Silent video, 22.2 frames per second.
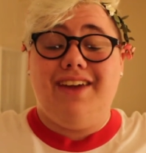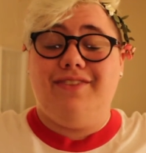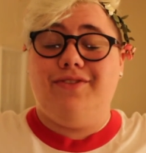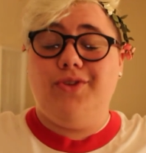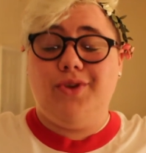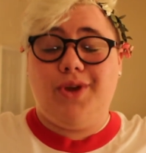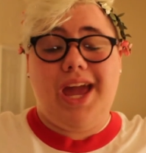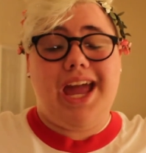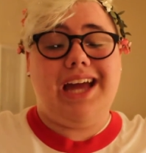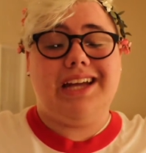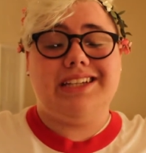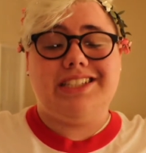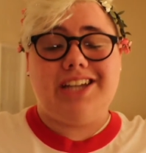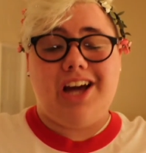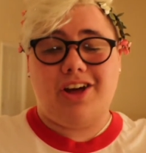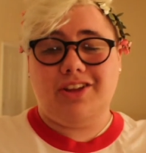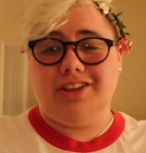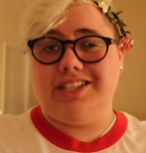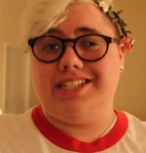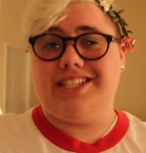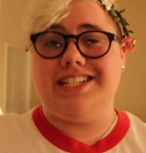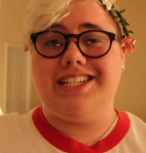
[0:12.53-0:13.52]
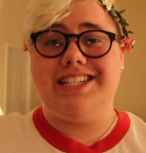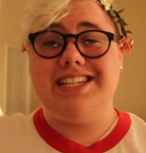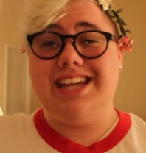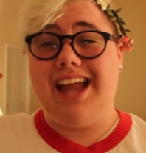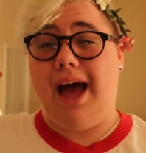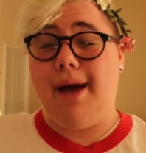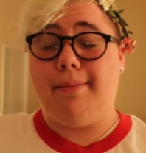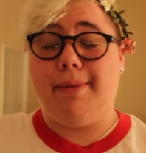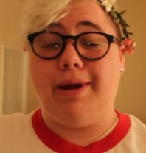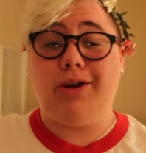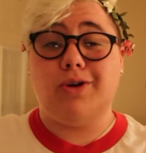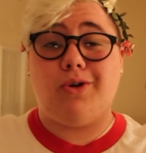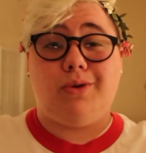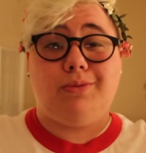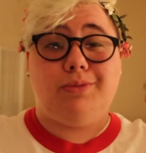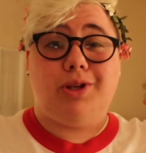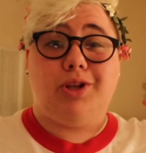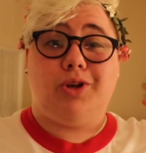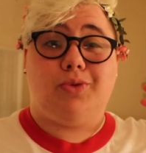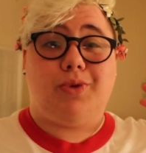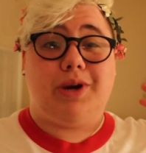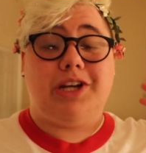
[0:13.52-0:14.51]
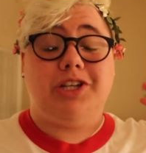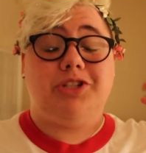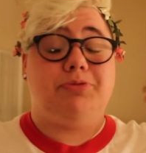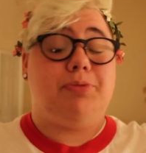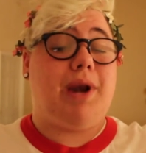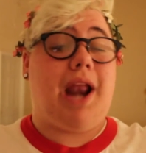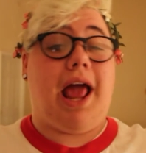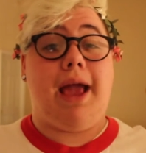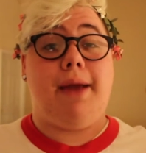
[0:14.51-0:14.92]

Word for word: If you can't tell, this is not my normal arrangement.